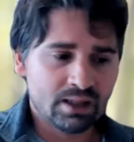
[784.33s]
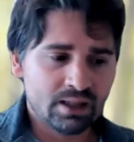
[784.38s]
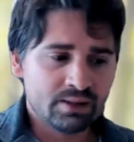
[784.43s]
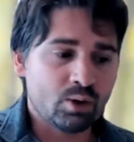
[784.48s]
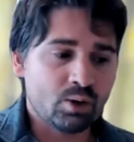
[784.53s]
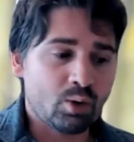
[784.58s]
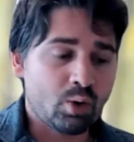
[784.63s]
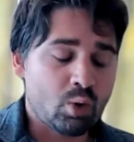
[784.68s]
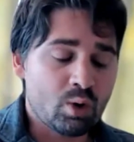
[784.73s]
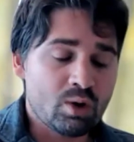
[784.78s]

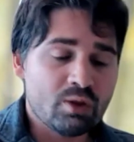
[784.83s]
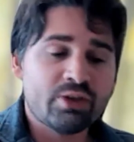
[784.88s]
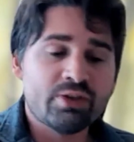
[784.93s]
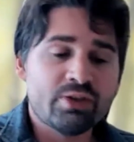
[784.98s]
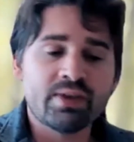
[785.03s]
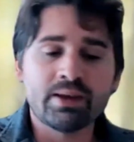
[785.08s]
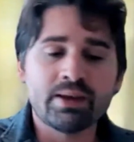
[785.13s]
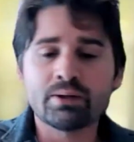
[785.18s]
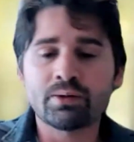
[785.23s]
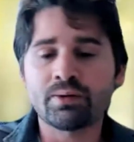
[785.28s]
the whole
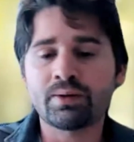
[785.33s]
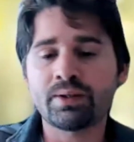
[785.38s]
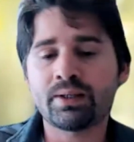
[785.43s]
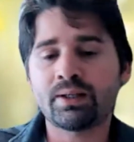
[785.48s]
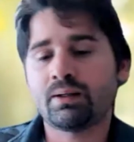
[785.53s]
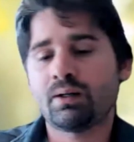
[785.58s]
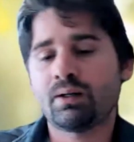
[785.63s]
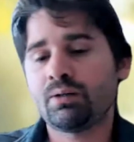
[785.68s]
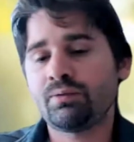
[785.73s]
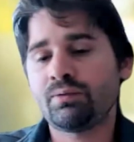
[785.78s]

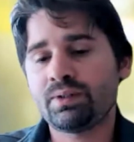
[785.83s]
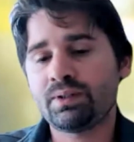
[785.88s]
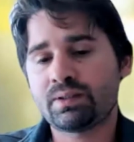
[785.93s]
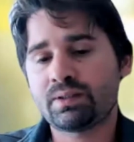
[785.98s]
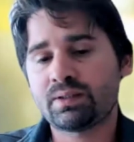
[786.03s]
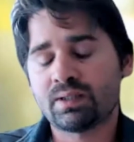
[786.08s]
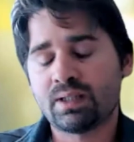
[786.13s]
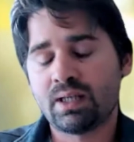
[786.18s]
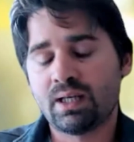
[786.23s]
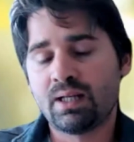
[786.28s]
theory of
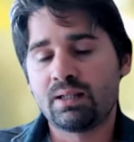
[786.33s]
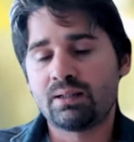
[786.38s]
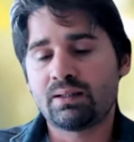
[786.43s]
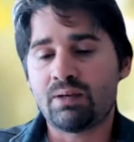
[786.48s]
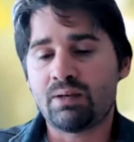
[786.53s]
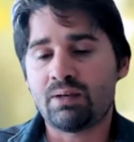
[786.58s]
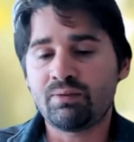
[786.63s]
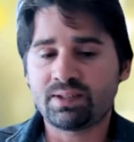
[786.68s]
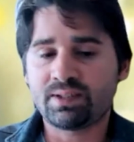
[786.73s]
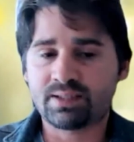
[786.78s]
it.
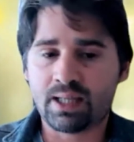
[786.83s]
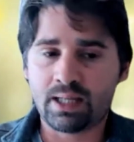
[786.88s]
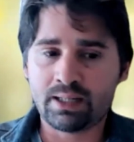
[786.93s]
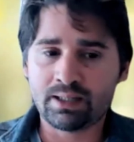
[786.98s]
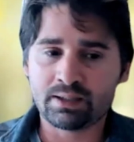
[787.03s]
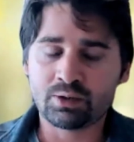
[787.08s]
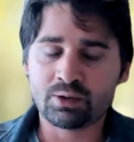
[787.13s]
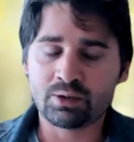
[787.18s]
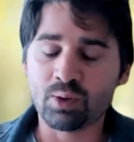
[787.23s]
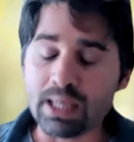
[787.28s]
Then we
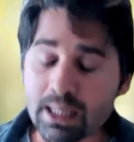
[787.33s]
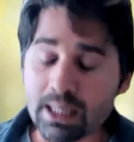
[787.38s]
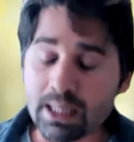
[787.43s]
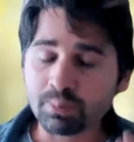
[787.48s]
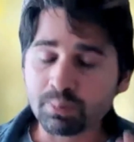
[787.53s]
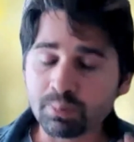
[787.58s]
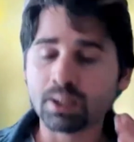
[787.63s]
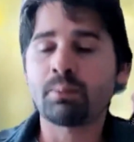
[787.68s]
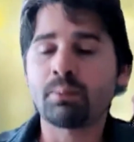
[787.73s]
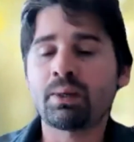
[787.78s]
started to
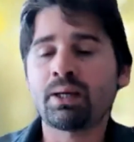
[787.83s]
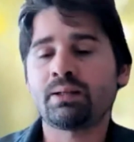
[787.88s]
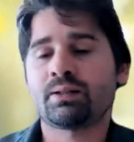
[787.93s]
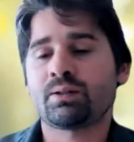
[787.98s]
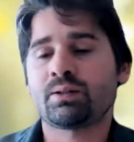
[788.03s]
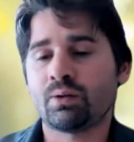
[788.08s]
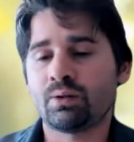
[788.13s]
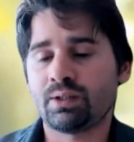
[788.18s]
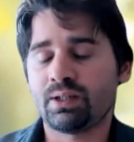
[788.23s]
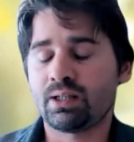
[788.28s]
implement
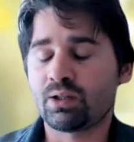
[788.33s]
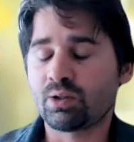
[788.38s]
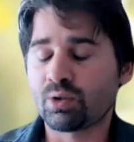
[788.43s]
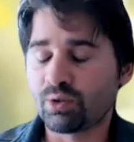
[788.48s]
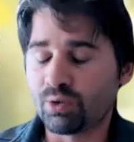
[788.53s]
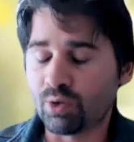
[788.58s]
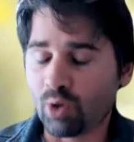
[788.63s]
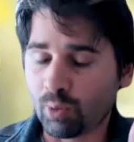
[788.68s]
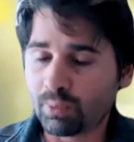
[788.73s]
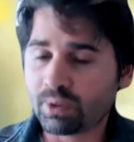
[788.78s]
it on the
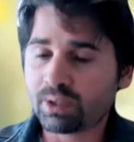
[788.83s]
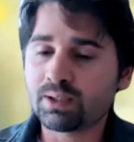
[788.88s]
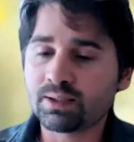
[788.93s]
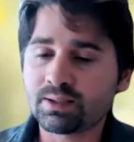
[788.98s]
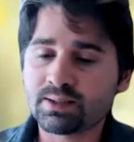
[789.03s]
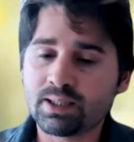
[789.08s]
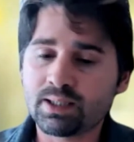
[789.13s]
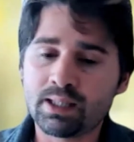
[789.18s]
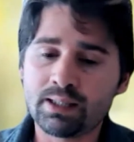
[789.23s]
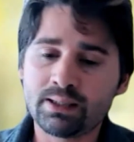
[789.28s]
economical
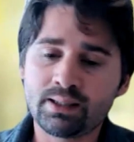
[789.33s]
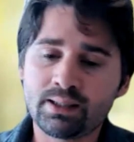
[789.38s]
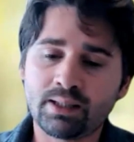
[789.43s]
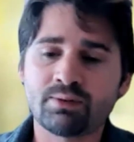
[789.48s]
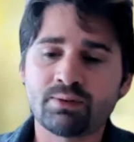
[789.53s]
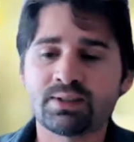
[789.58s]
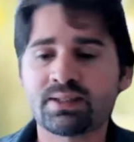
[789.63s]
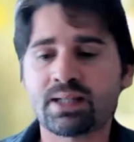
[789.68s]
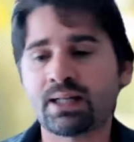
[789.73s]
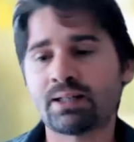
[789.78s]
side. Then
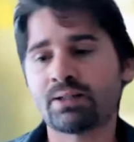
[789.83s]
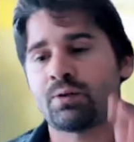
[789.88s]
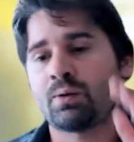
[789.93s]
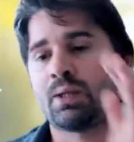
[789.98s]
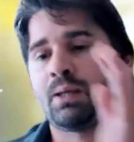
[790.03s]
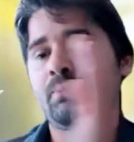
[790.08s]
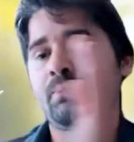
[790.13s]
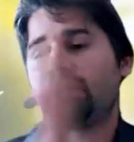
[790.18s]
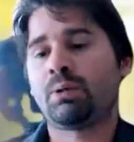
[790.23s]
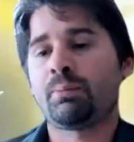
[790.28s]
we started to
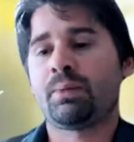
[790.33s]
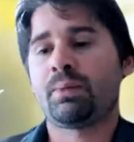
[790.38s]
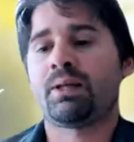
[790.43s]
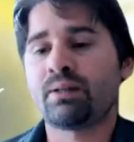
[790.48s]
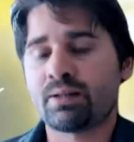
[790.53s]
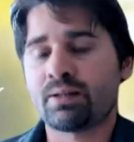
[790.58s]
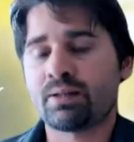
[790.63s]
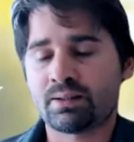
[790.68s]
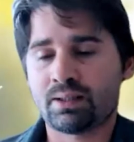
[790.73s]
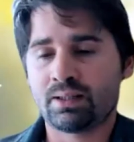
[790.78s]

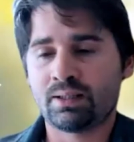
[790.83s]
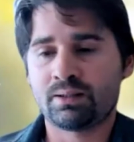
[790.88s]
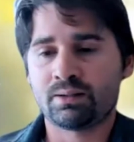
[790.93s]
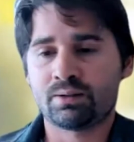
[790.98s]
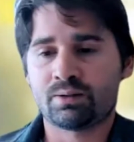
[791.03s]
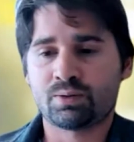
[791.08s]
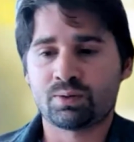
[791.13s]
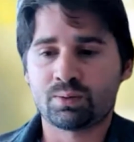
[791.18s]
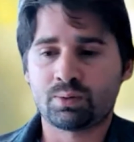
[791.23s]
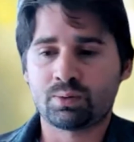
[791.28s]
implement it
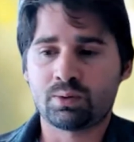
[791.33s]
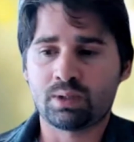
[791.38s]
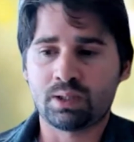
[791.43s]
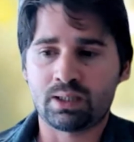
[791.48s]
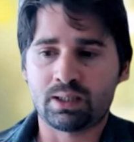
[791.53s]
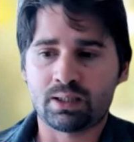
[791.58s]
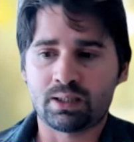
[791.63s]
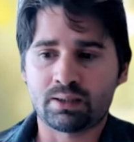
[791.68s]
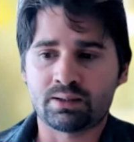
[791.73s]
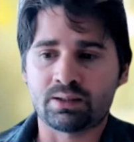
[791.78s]
into
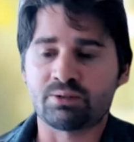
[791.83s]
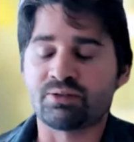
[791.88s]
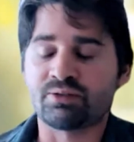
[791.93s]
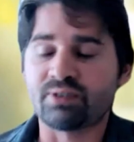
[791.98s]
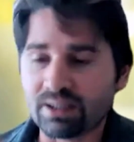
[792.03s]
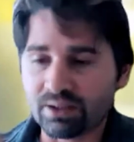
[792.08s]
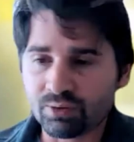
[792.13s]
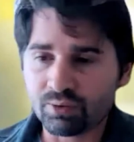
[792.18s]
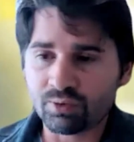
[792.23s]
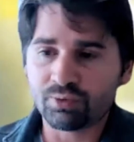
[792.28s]
the
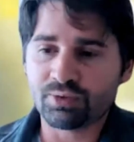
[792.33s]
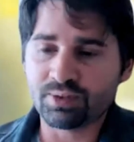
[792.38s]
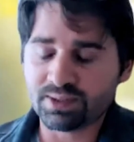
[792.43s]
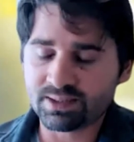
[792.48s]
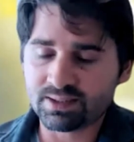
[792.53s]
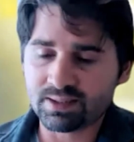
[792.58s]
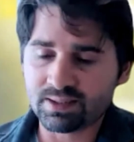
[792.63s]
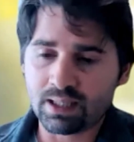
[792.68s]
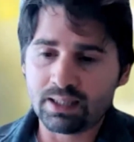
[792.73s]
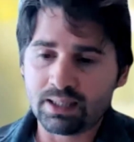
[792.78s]
retrofit
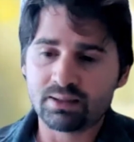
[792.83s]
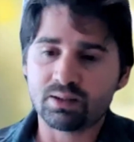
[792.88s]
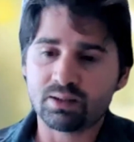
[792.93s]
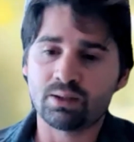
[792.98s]
side.